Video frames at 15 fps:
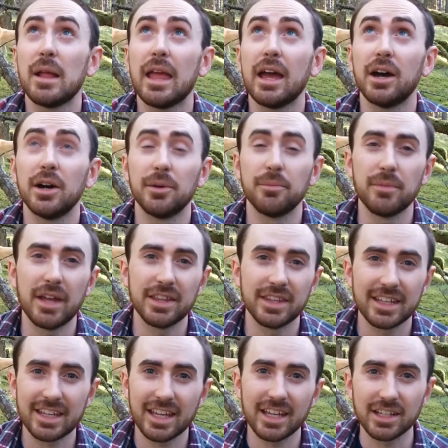and
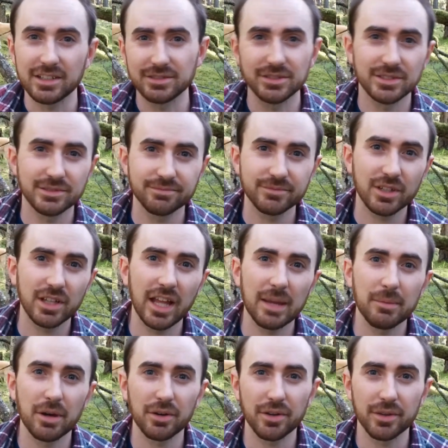they can't
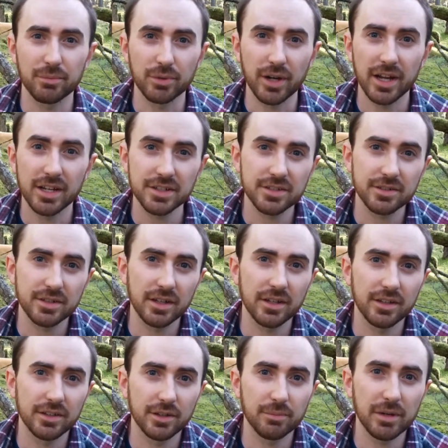climb out on the branch,
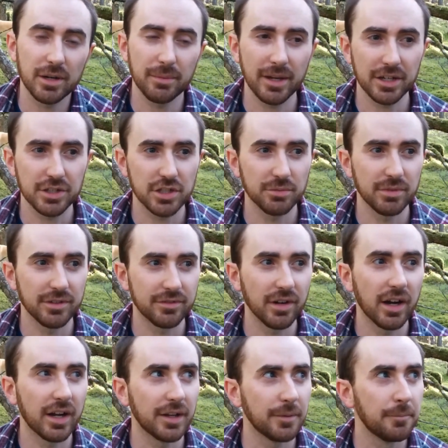your bear bag should be
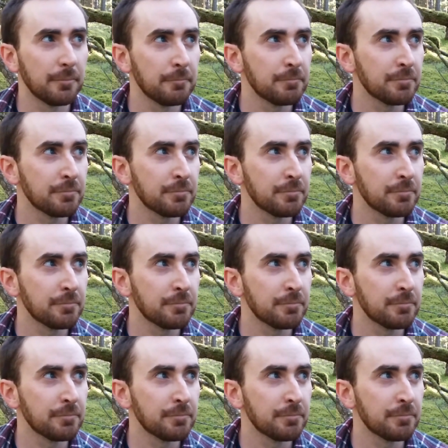fine.